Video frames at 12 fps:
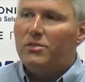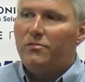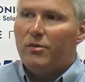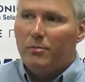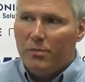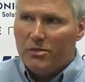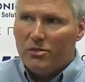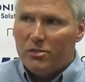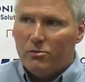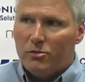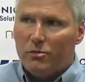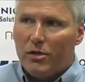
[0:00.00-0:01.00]
of their
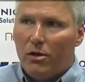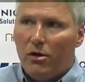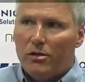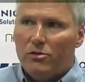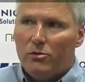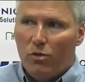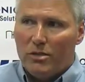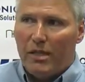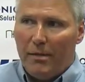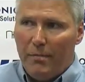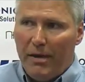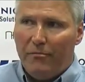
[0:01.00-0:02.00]
business with regard to what
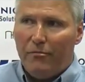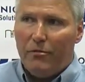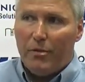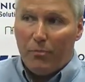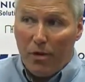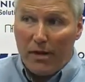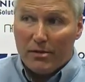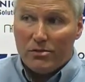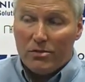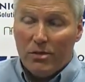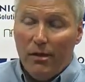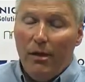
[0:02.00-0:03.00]
they pay for their
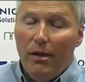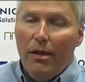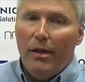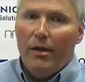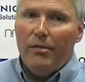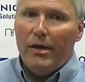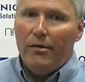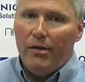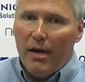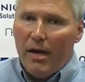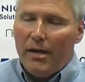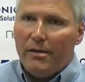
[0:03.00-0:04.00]
products. They are
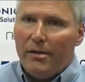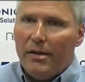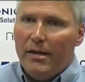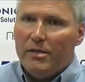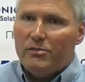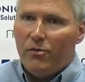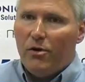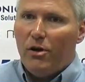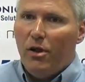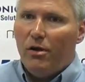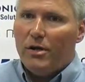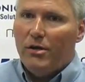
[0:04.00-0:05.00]
not as far
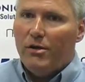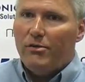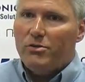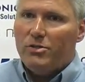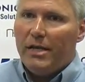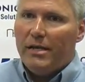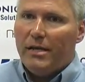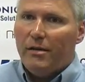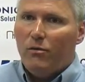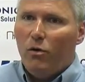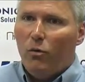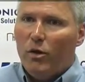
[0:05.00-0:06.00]
along in
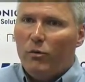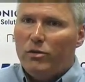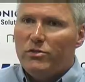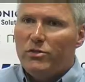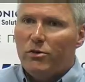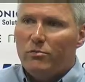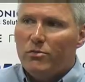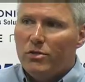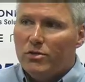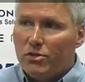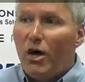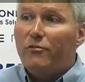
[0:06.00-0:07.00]
understanding what we would term
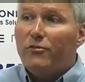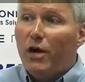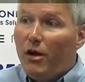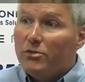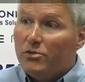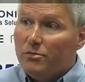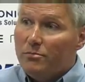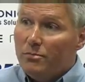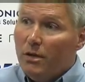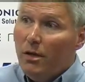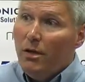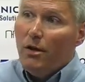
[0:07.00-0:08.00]
the soft cost
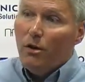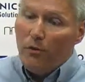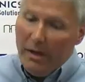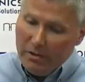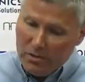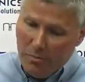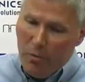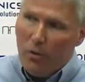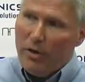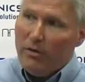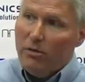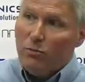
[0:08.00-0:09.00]
around
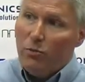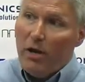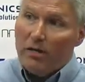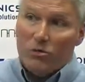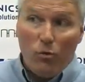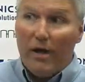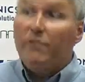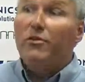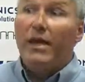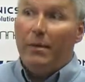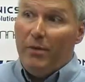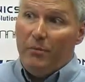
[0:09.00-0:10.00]
supporting those products, wherever
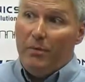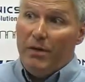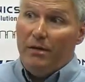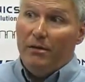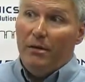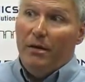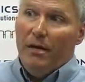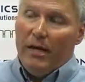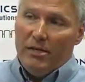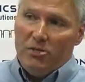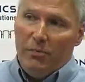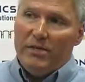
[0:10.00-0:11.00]
that may be.
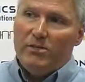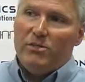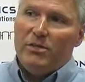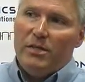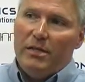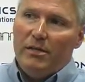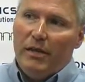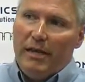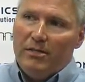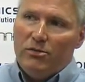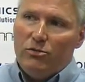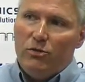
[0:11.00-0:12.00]
And especially
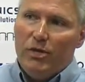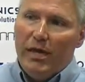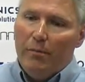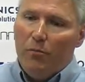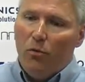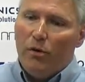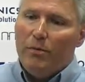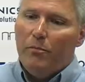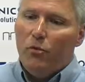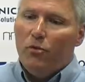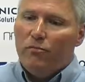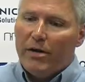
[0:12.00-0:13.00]
as you get more and
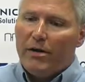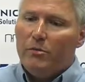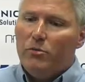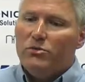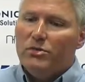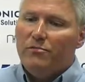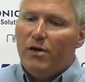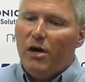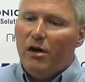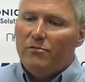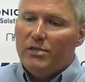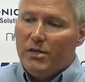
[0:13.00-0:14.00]
more variables
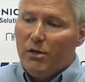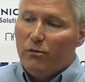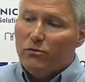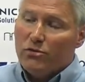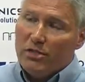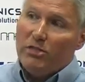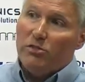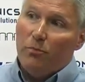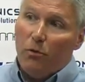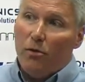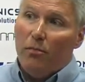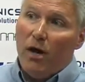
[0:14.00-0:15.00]
involved in an overseas
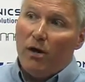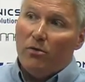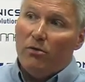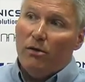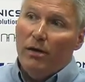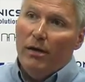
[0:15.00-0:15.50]
support model